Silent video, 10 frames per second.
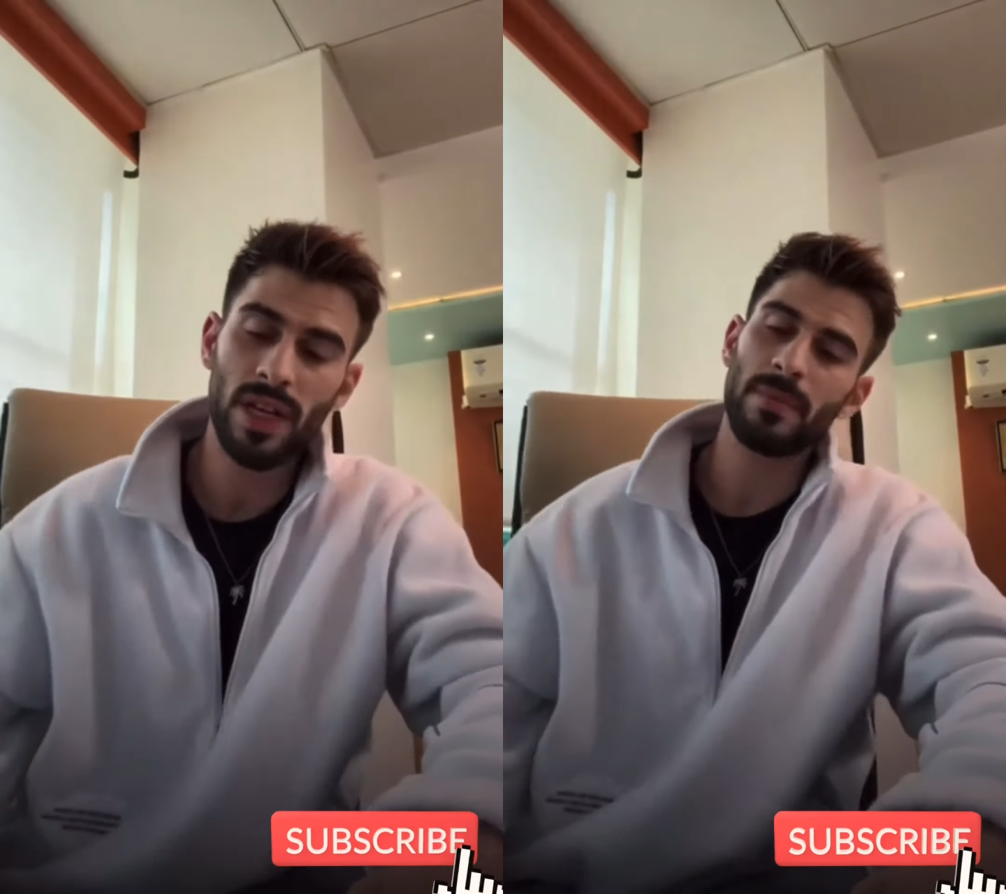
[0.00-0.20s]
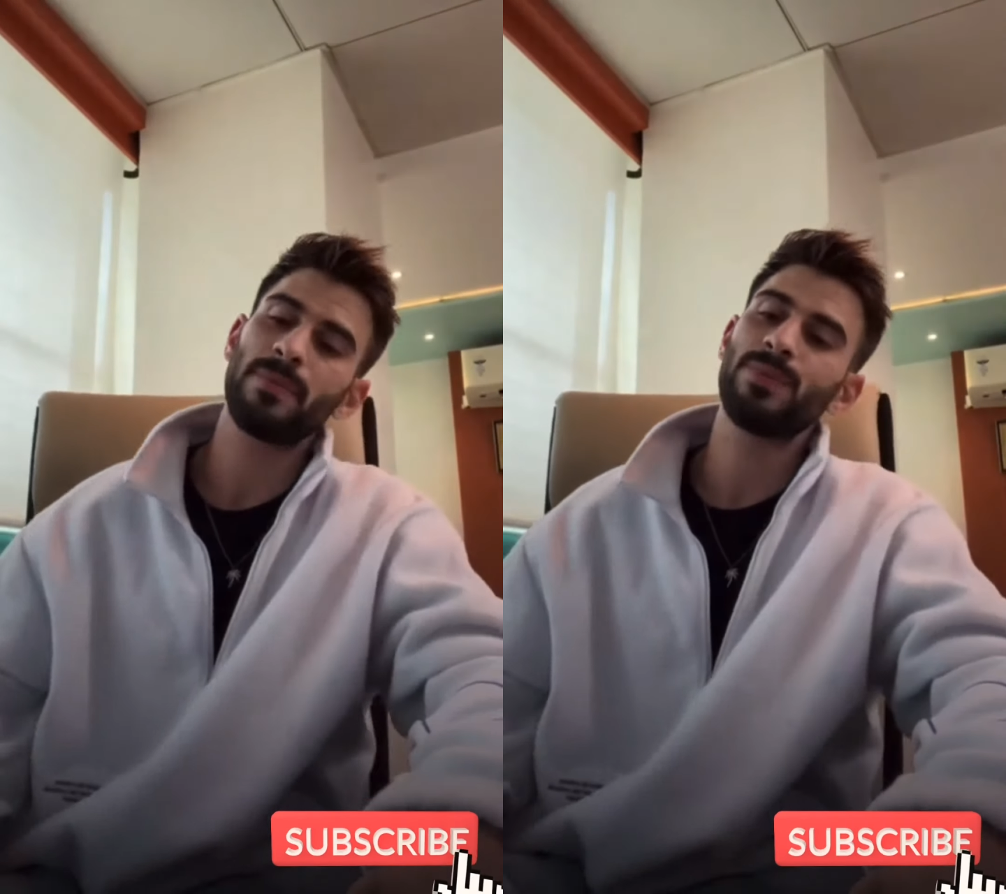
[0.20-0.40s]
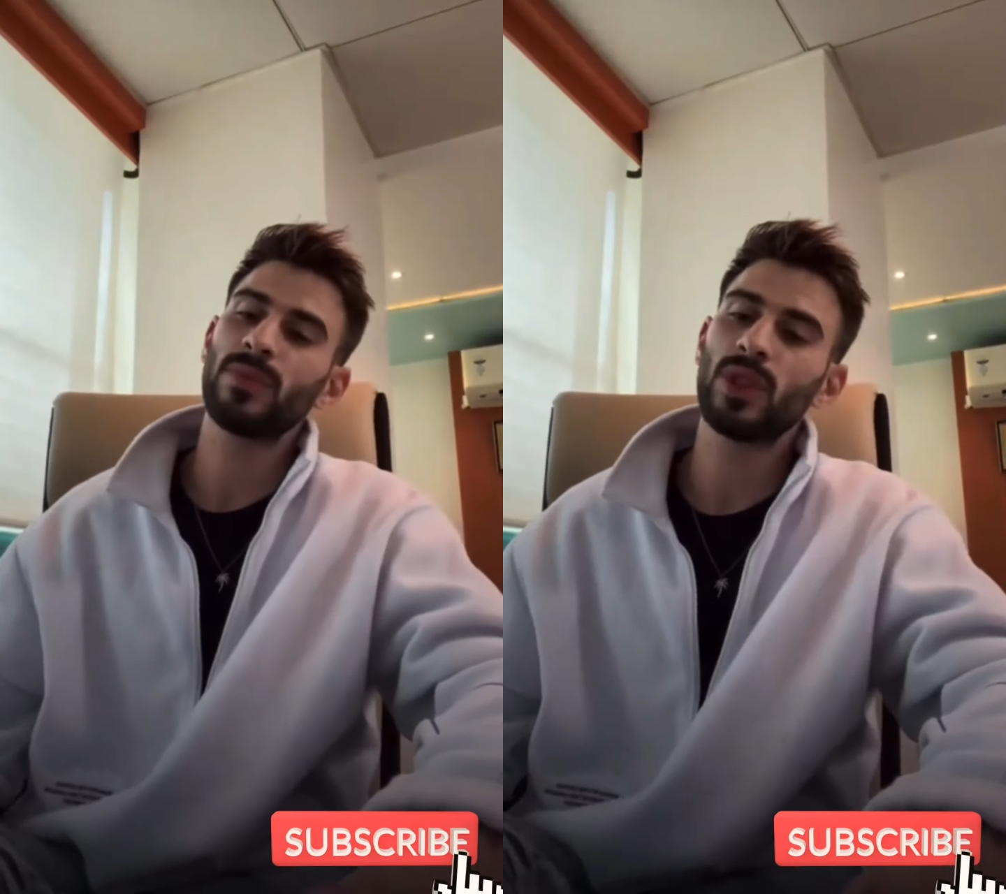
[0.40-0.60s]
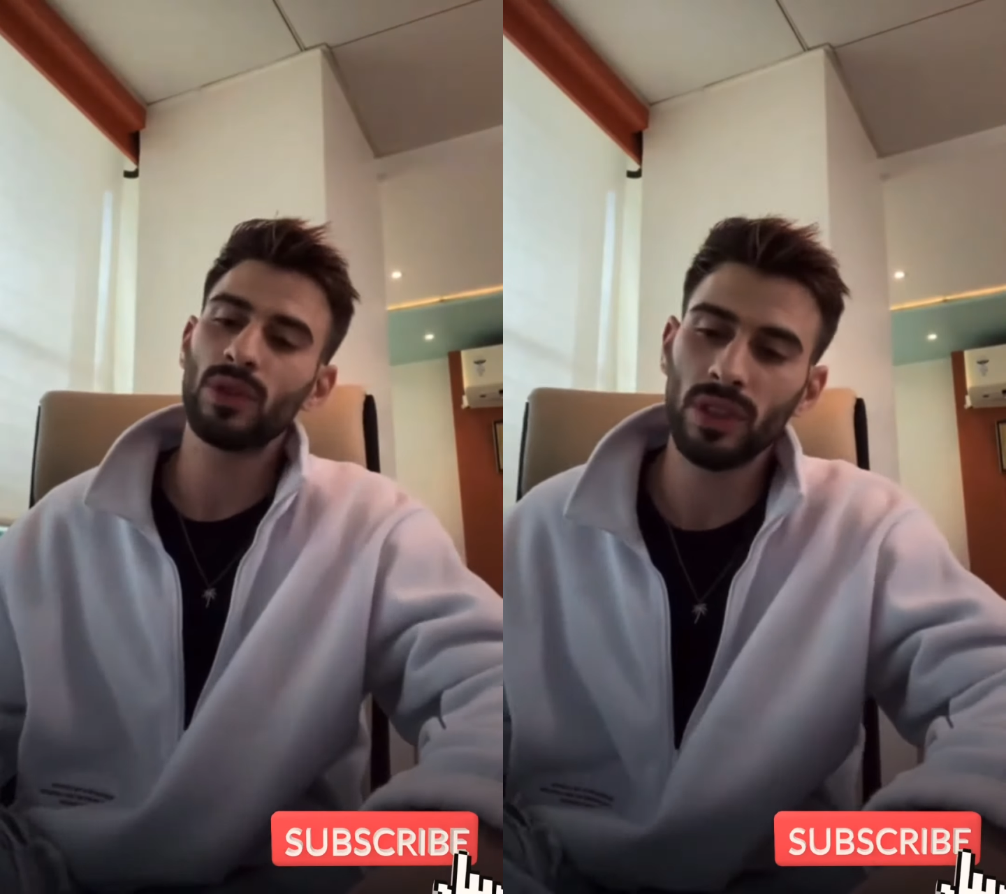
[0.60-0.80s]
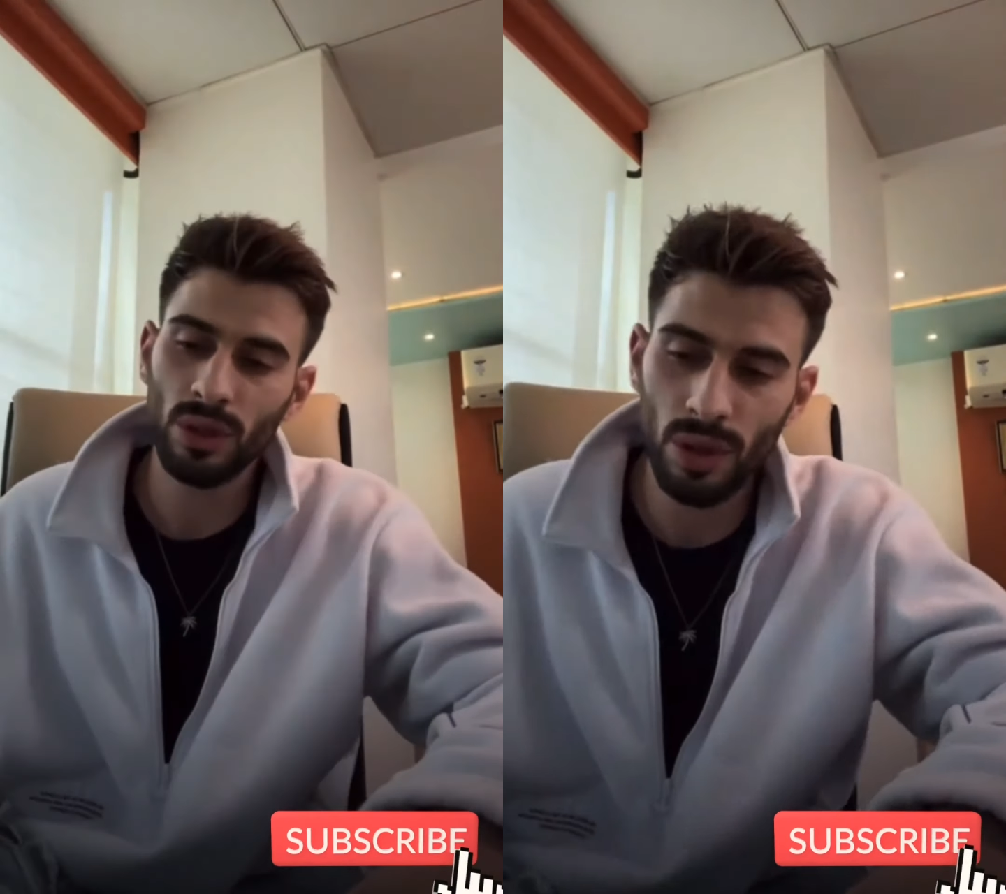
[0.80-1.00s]
right?
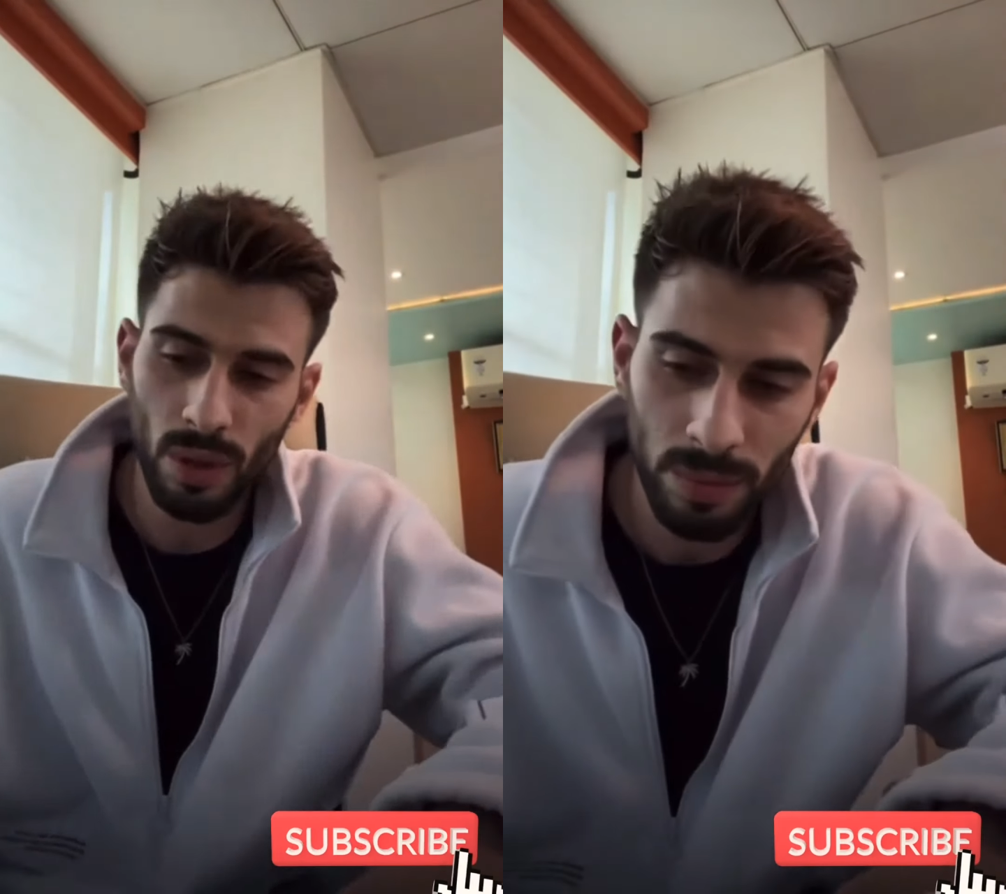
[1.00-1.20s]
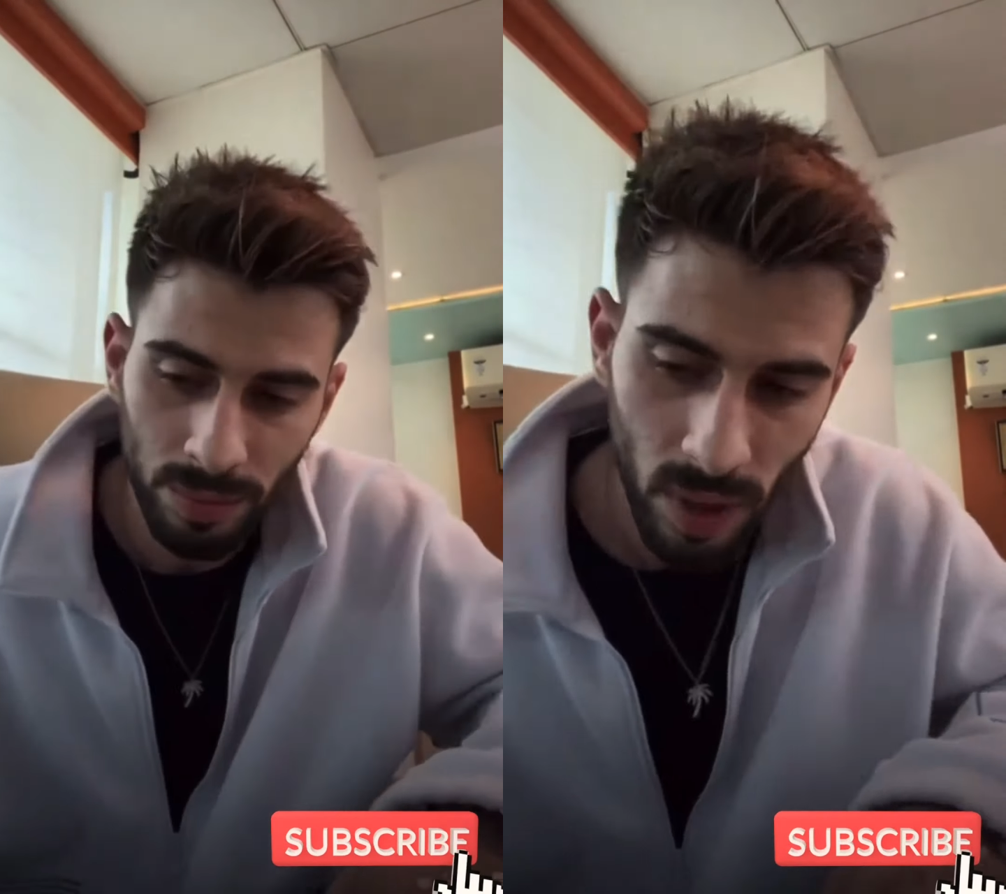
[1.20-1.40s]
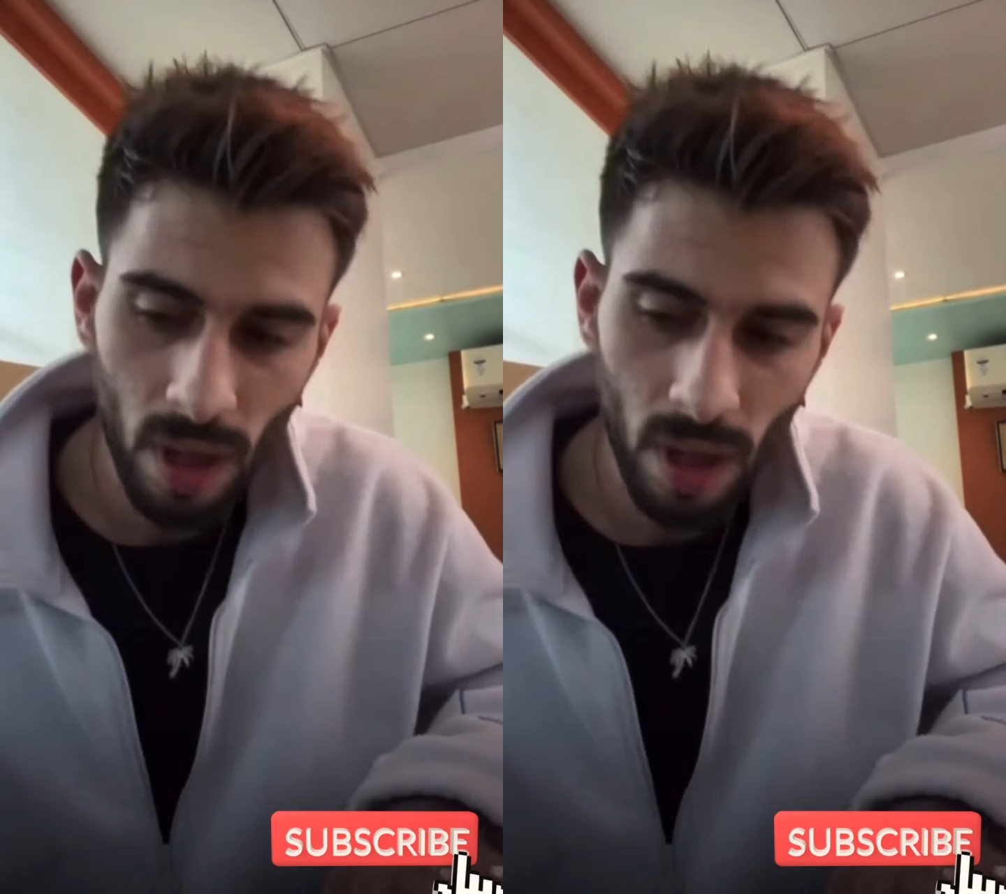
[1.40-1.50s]
During the show,